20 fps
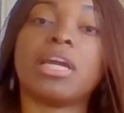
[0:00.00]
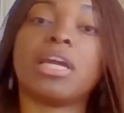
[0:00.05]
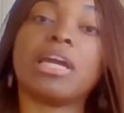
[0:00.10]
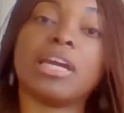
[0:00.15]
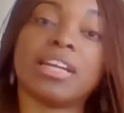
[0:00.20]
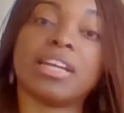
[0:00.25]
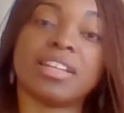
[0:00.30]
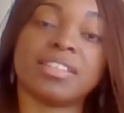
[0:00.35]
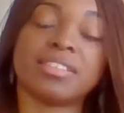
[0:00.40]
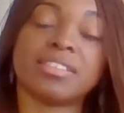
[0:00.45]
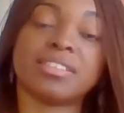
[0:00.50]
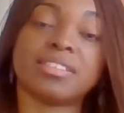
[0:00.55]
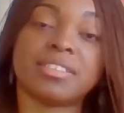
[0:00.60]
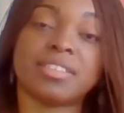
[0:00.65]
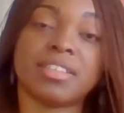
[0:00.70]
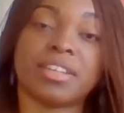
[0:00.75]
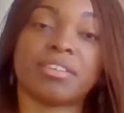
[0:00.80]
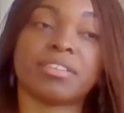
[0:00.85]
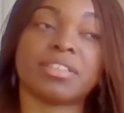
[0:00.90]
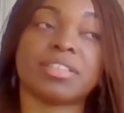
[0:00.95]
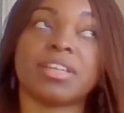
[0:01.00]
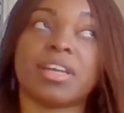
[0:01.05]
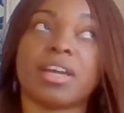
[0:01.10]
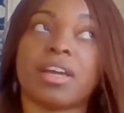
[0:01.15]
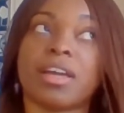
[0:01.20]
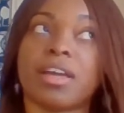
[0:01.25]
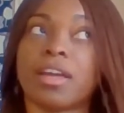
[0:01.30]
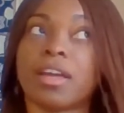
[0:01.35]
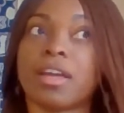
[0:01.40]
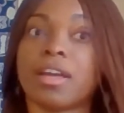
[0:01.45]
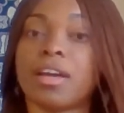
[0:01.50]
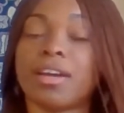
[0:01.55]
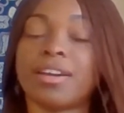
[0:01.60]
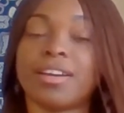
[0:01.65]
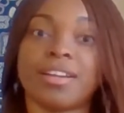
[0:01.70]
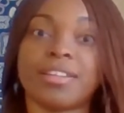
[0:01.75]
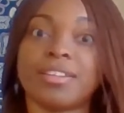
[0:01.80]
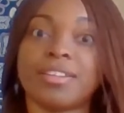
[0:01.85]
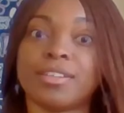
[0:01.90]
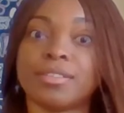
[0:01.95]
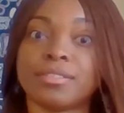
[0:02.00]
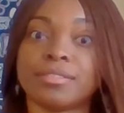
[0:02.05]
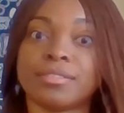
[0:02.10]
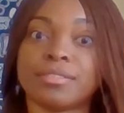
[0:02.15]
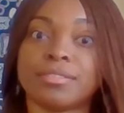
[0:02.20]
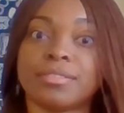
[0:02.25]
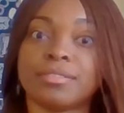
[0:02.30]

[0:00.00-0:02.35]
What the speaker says: kids. You know, it's like, hello,